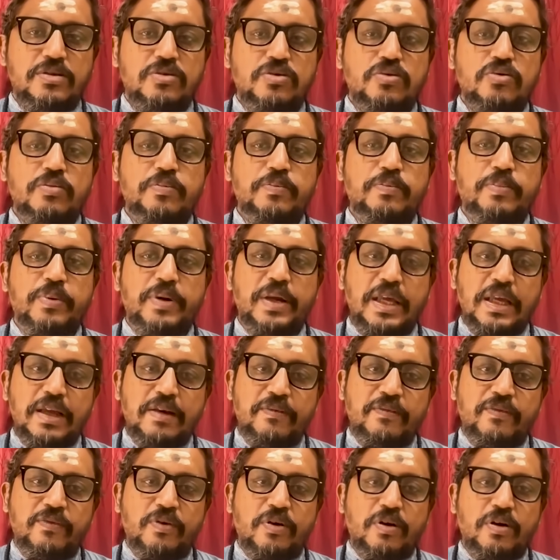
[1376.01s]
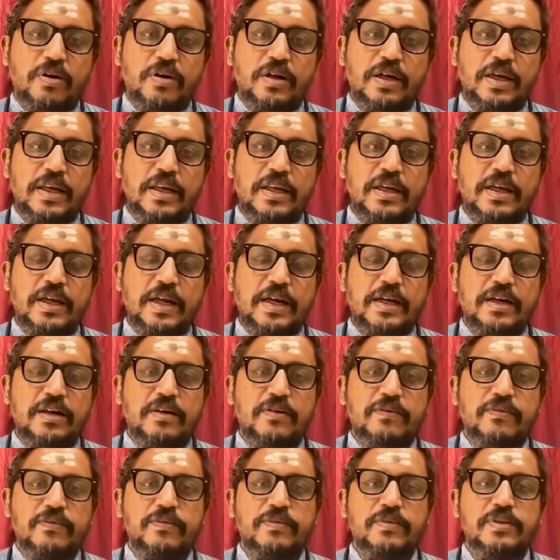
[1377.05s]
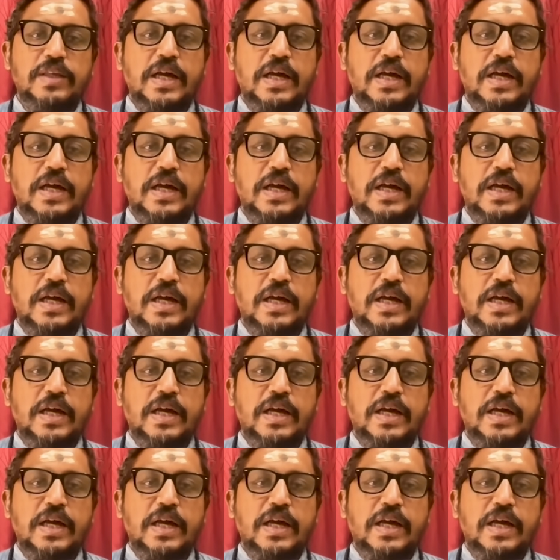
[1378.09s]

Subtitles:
to pray for any kind of